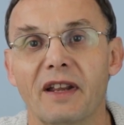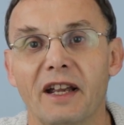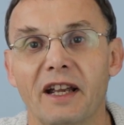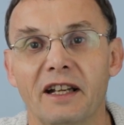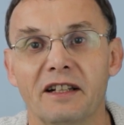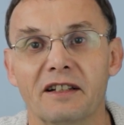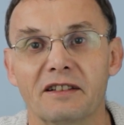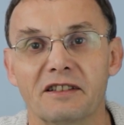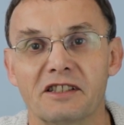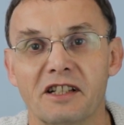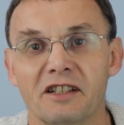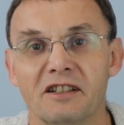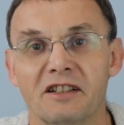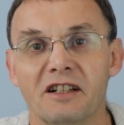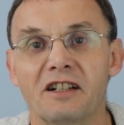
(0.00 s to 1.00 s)
in
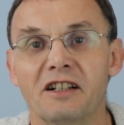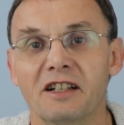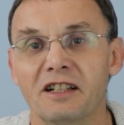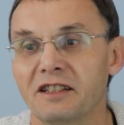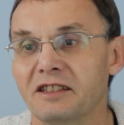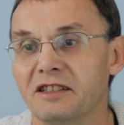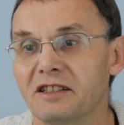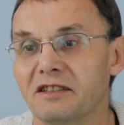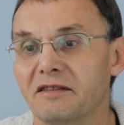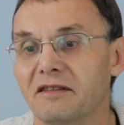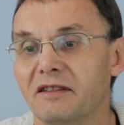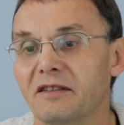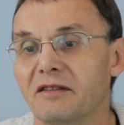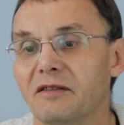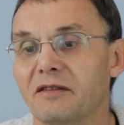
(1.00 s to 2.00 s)
Southern Ireland,
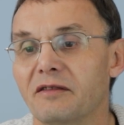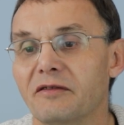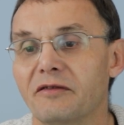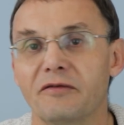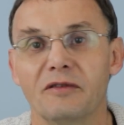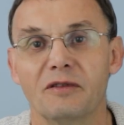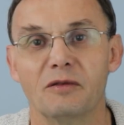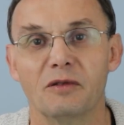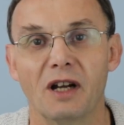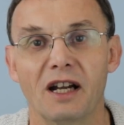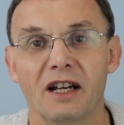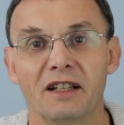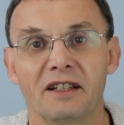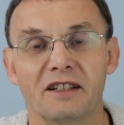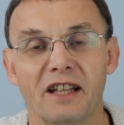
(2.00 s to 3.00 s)

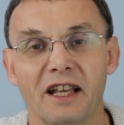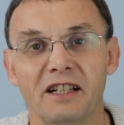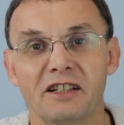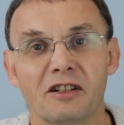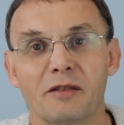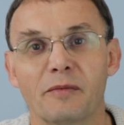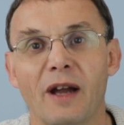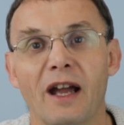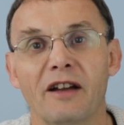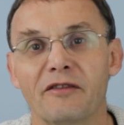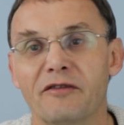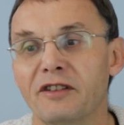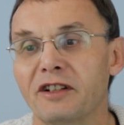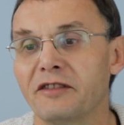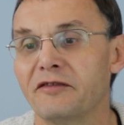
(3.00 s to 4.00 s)
and they took about
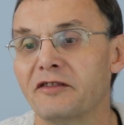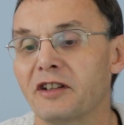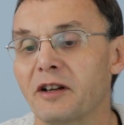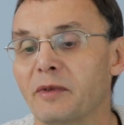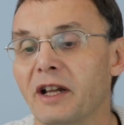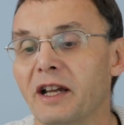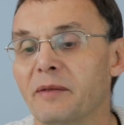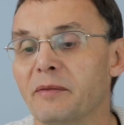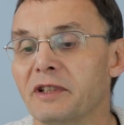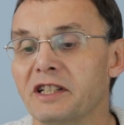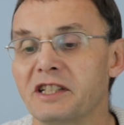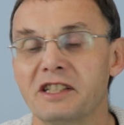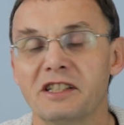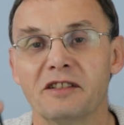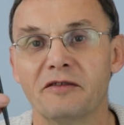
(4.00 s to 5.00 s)
5 treble A, but
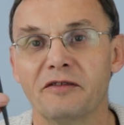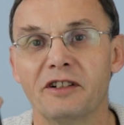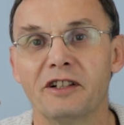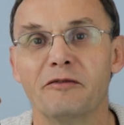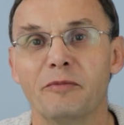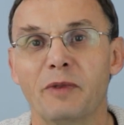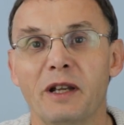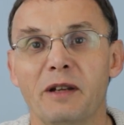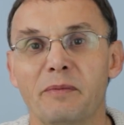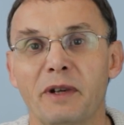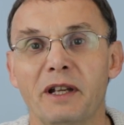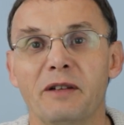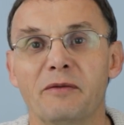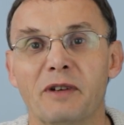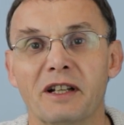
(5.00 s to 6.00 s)
this is a
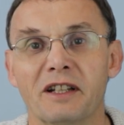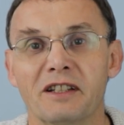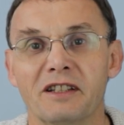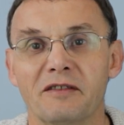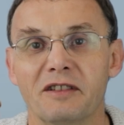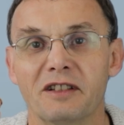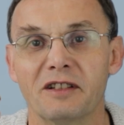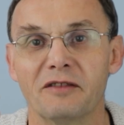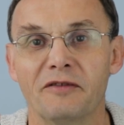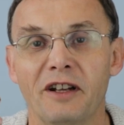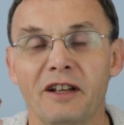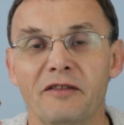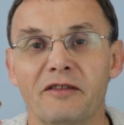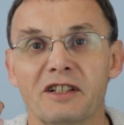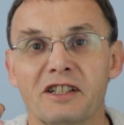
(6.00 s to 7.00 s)
5BB one, and the
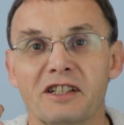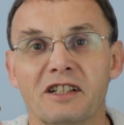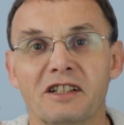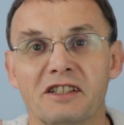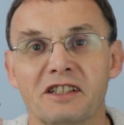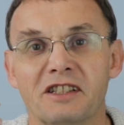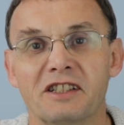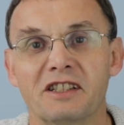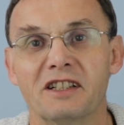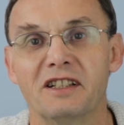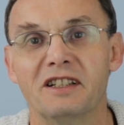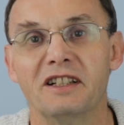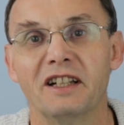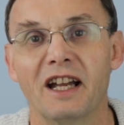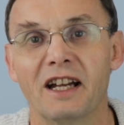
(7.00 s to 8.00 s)
favourite sizes that
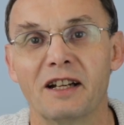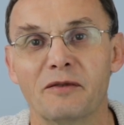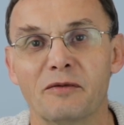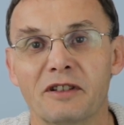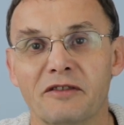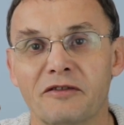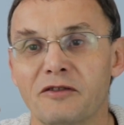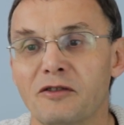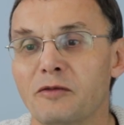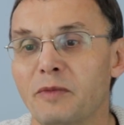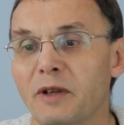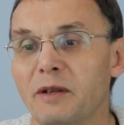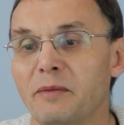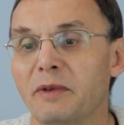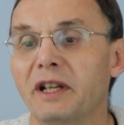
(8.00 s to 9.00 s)
I had were the
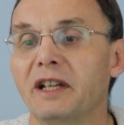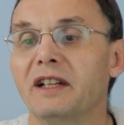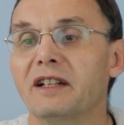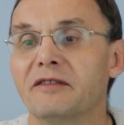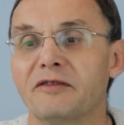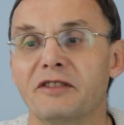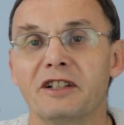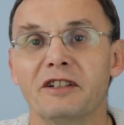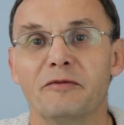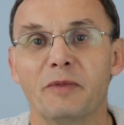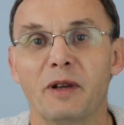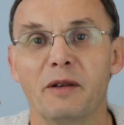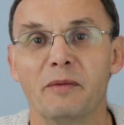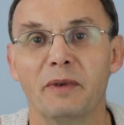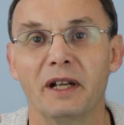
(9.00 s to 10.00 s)
4BB and
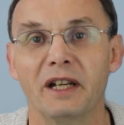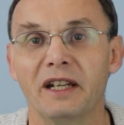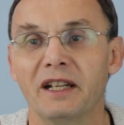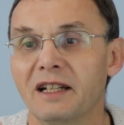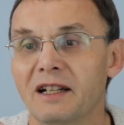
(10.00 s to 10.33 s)
5BB,